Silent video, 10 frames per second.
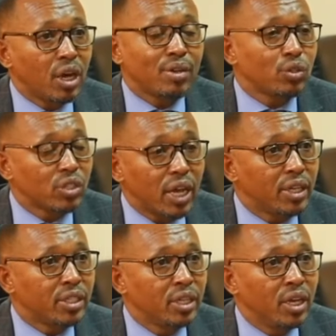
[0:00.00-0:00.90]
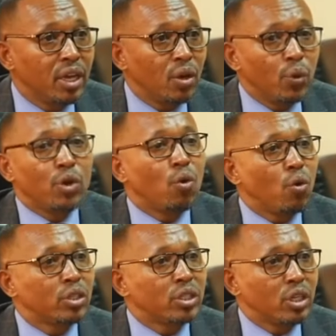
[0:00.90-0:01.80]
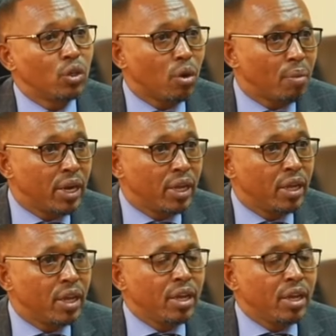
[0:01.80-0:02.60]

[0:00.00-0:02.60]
our society, we don't want your money.